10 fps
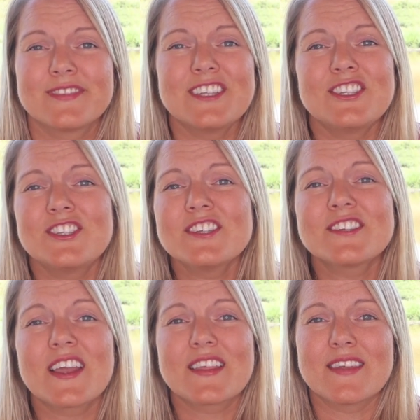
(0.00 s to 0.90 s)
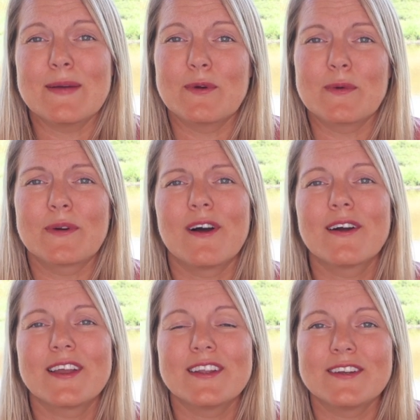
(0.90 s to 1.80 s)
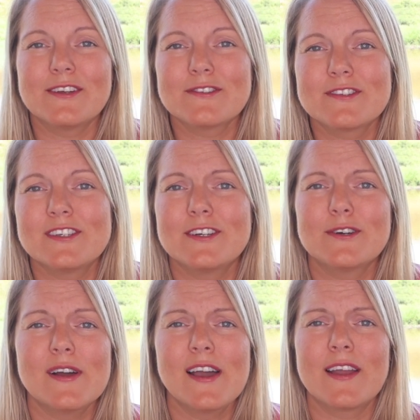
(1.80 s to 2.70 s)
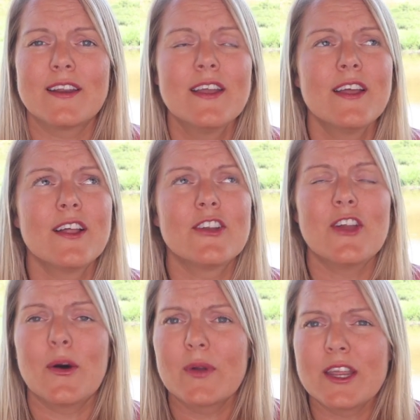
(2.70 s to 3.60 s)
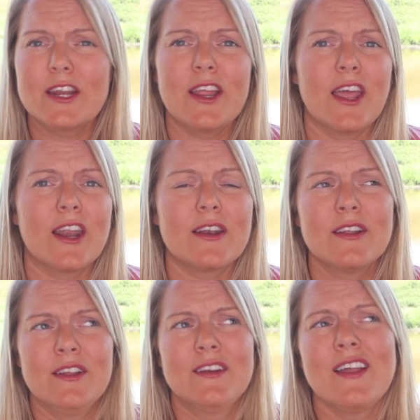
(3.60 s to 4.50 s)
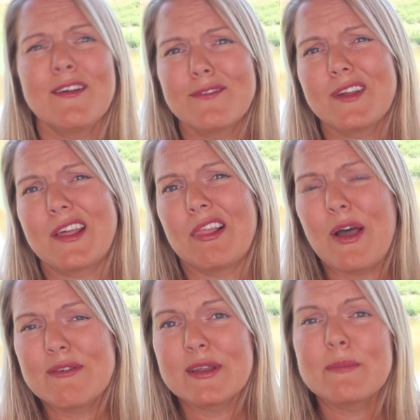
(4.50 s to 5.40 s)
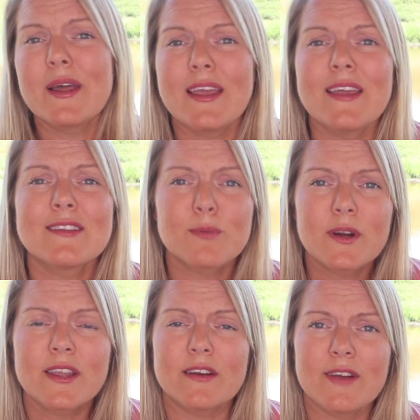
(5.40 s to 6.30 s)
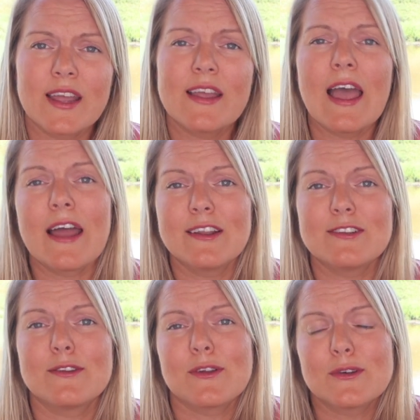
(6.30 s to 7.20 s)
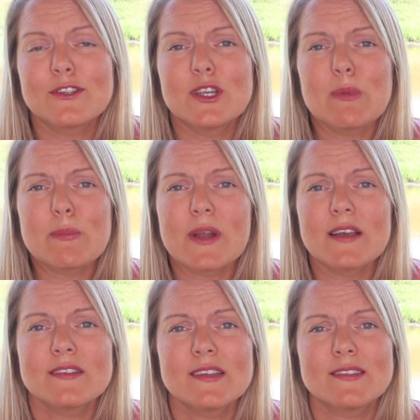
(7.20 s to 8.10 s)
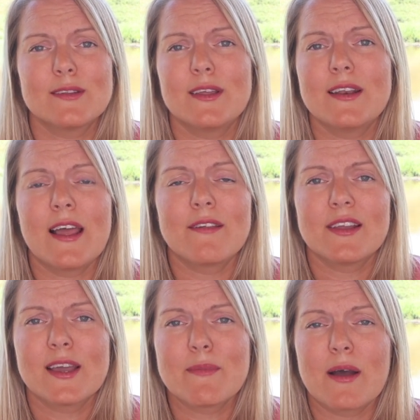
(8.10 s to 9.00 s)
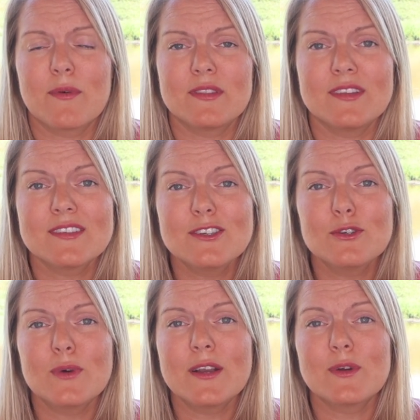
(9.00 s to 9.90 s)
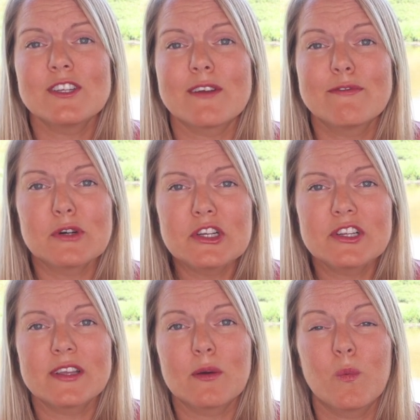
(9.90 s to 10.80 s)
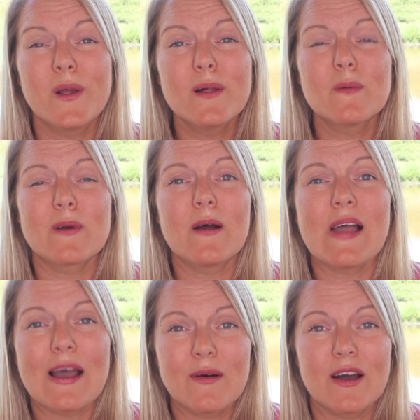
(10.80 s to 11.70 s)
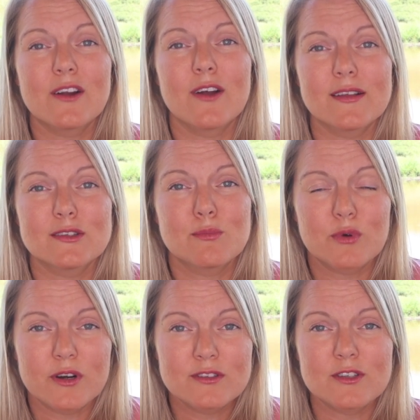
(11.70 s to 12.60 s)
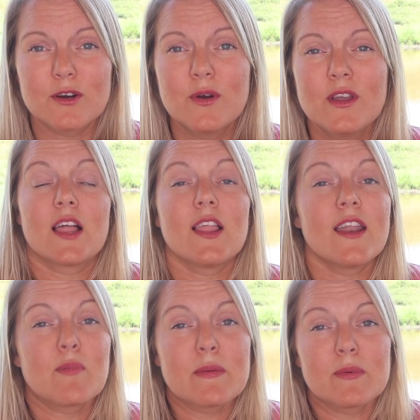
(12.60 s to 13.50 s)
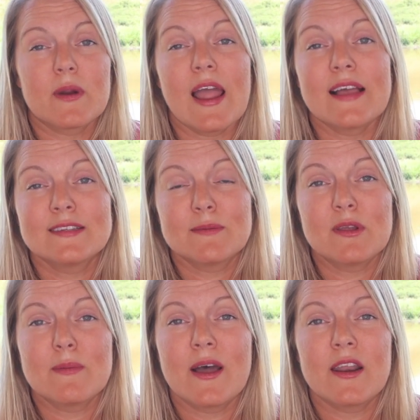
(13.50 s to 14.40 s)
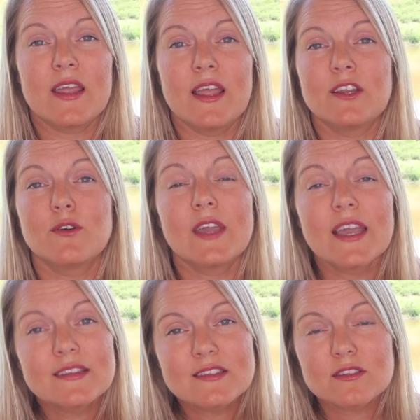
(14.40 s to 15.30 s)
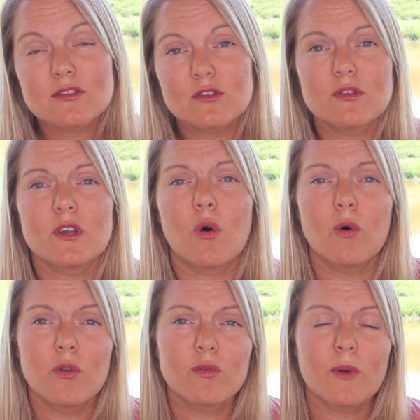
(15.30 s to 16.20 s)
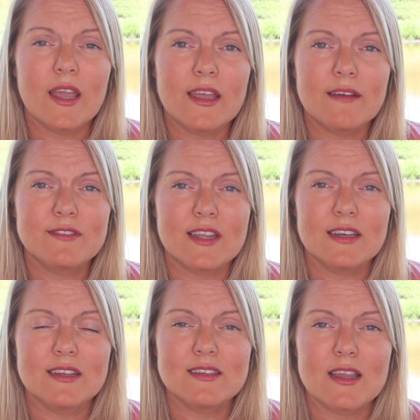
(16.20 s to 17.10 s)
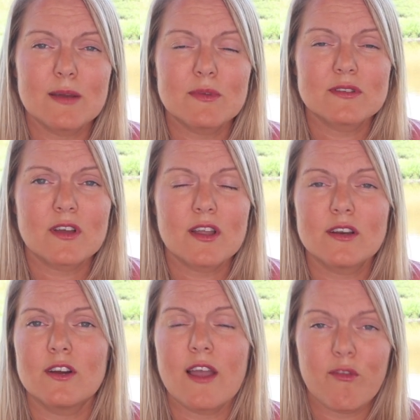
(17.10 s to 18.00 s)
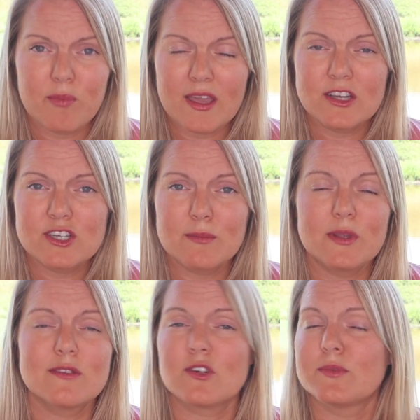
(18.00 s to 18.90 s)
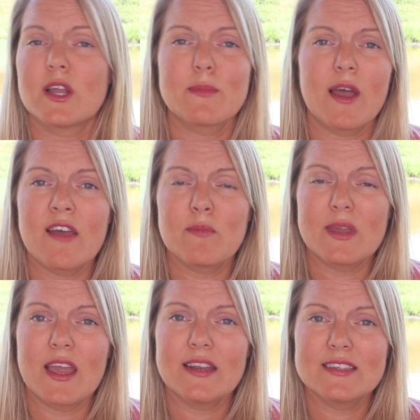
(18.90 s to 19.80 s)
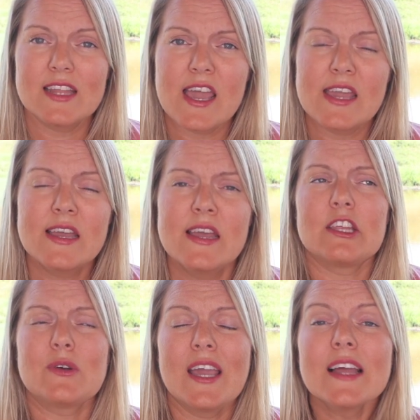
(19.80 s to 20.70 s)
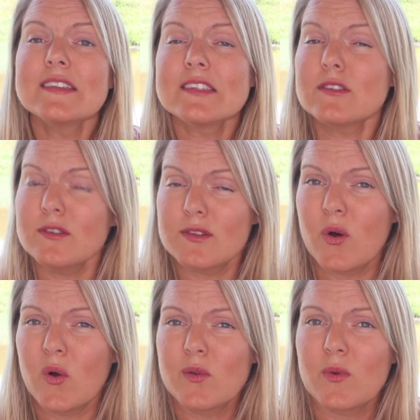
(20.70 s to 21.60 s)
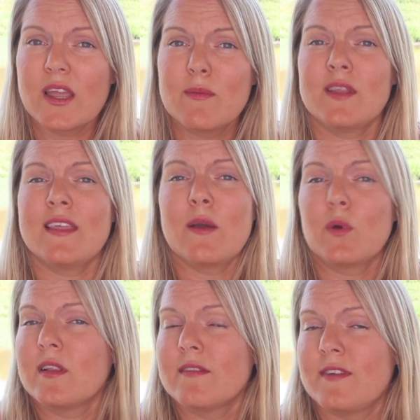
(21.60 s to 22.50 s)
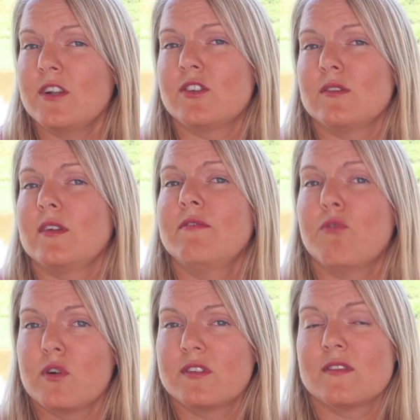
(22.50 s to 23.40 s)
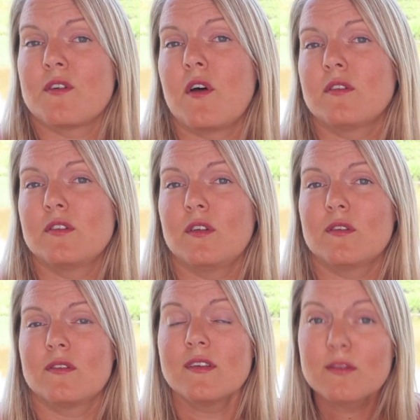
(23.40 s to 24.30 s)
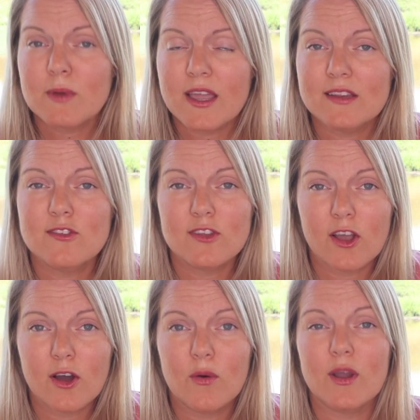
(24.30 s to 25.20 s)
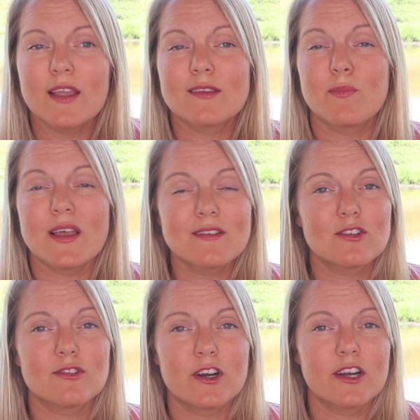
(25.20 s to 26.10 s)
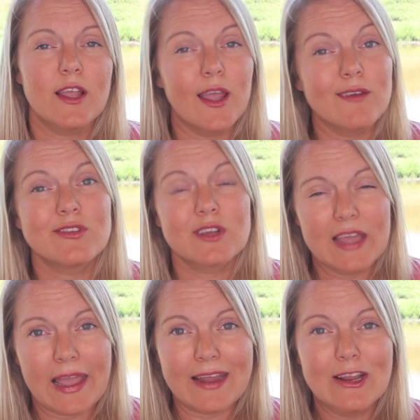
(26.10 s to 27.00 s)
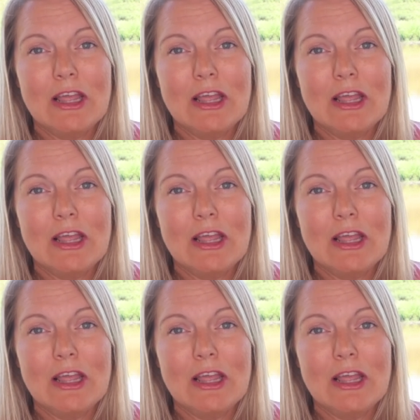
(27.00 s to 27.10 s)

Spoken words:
it's just like that when we're all getting used to and knowing and not really loving, but it's working, right? How to do the old shipment process, and then now they come out with this new one, which unfortunately will roll out across the board. So a lot of people were asking me about it, and you can still do the old way of sending to Amazon your FBA shipments. So I'm talking about FBA today. You can still do the old way, but they will eventually force us all to use this way. So it's best to learn it if you can.